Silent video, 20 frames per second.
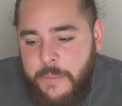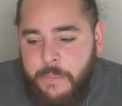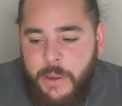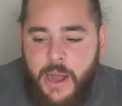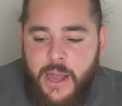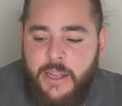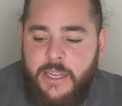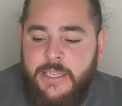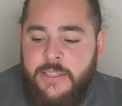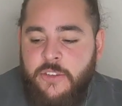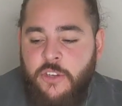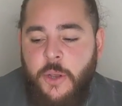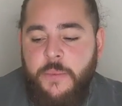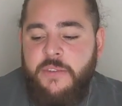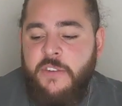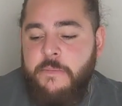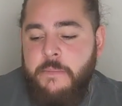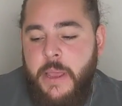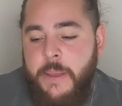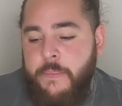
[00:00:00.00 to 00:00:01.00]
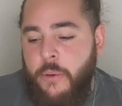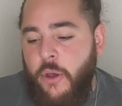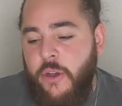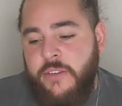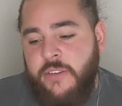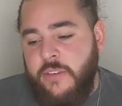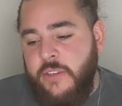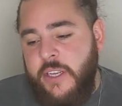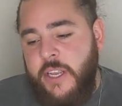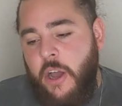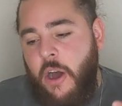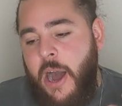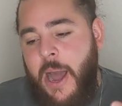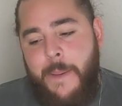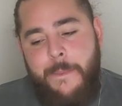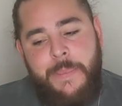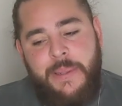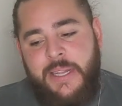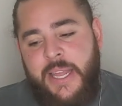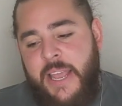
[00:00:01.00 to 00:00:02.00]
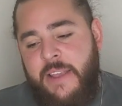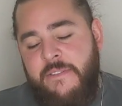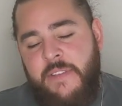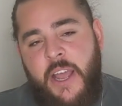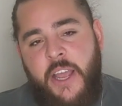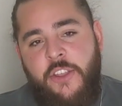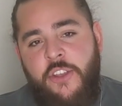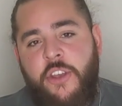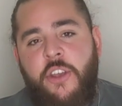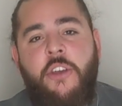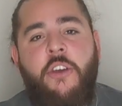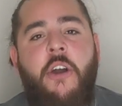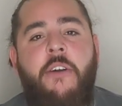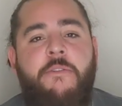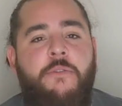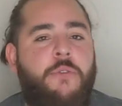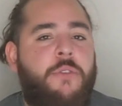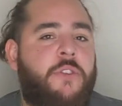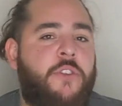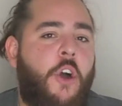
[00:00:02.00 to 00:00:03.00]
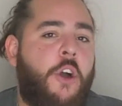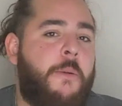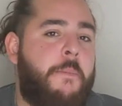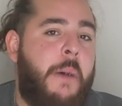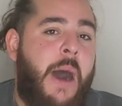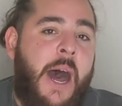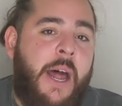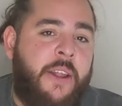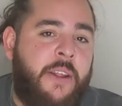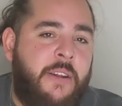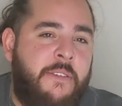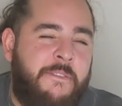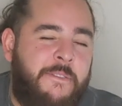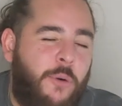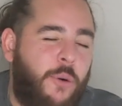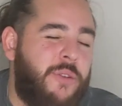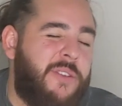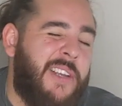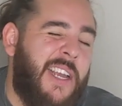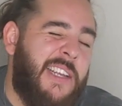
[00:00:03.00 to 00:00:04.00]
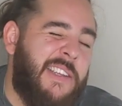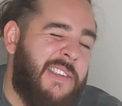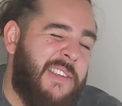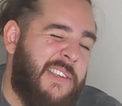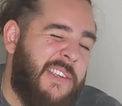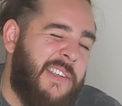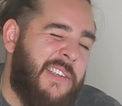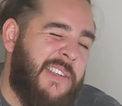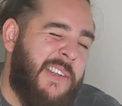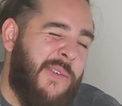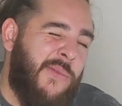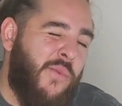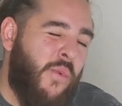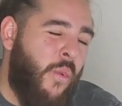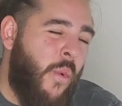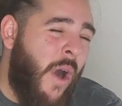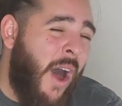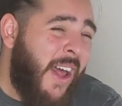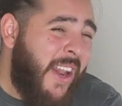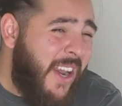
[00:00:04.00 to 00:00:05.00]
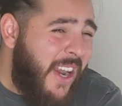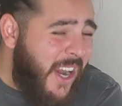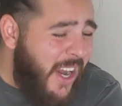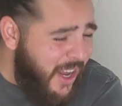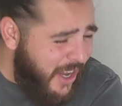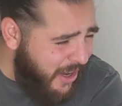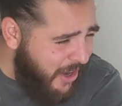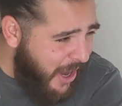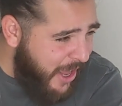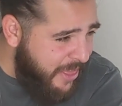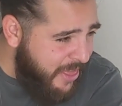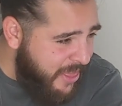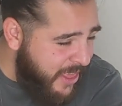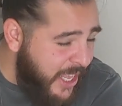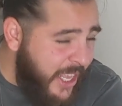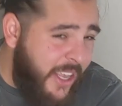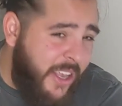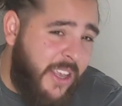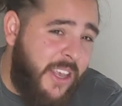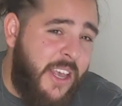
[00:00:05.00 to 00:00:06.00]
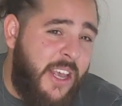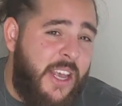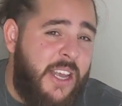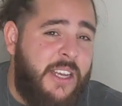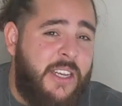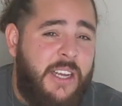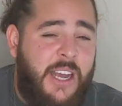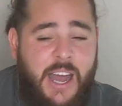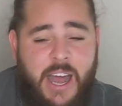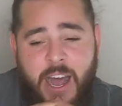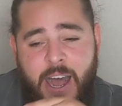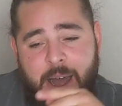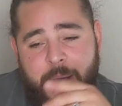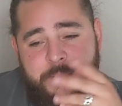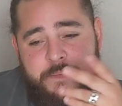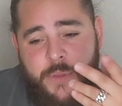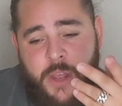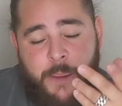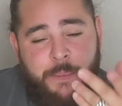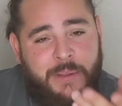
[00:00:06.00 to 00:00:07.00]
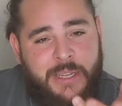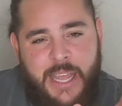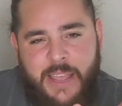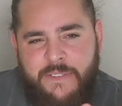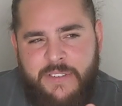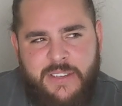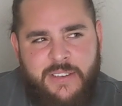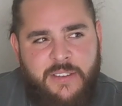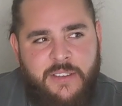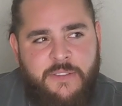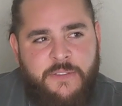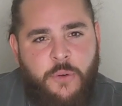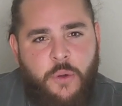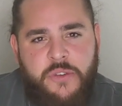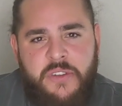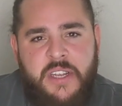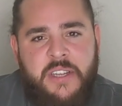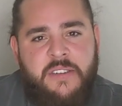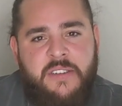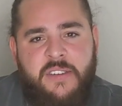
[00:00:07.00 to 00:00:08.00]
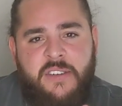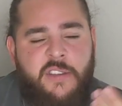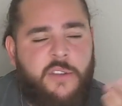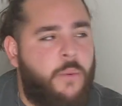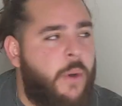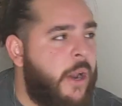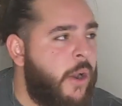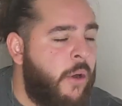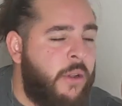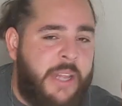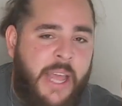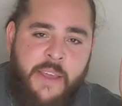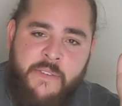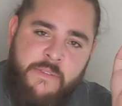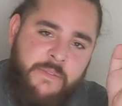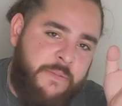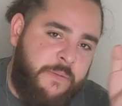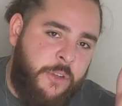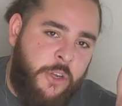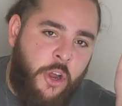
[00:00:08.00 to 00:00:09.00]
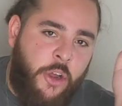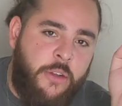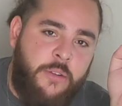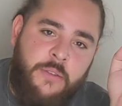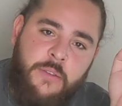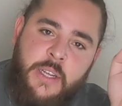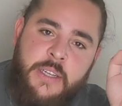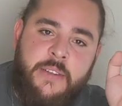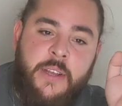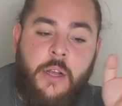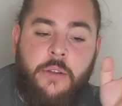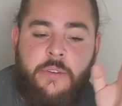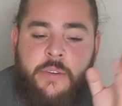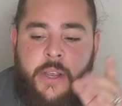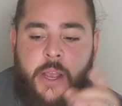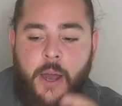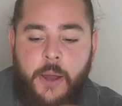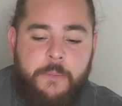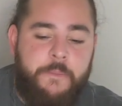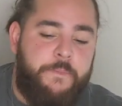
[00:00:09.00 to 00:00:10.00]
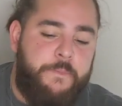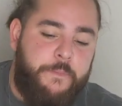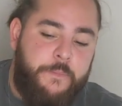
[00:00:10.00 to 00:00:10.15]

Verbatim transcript: But in terms of me personally, I believe that you can go for a Doc Martin 1461, I think. Um, I believe it's the 1461. I'll leave, you know, details here.